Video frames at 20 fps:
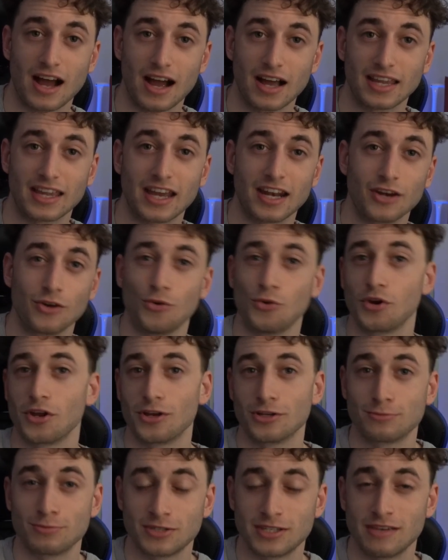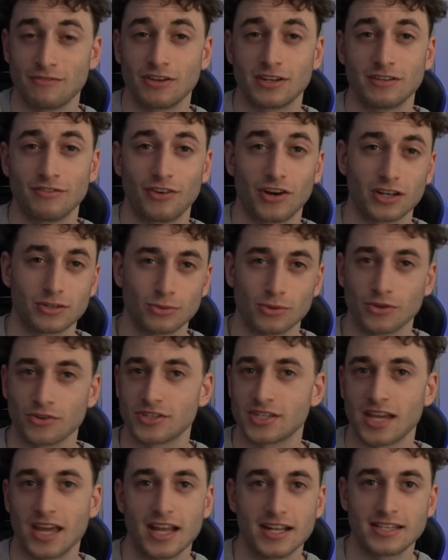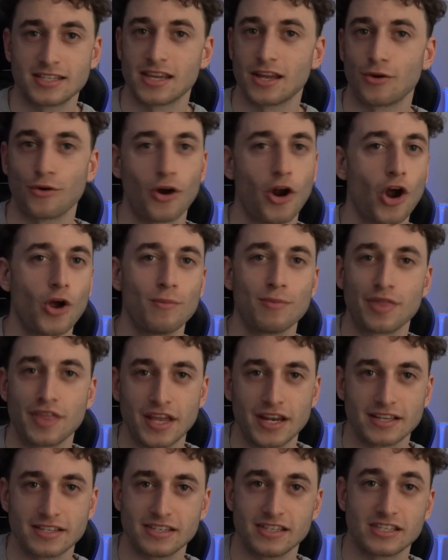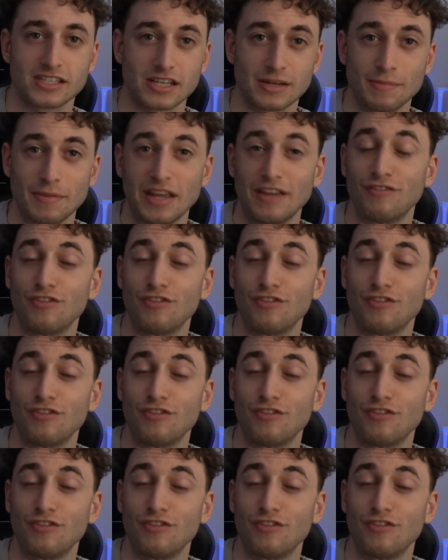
Get an audio specific device, whether it's a headset or a home theater system, if you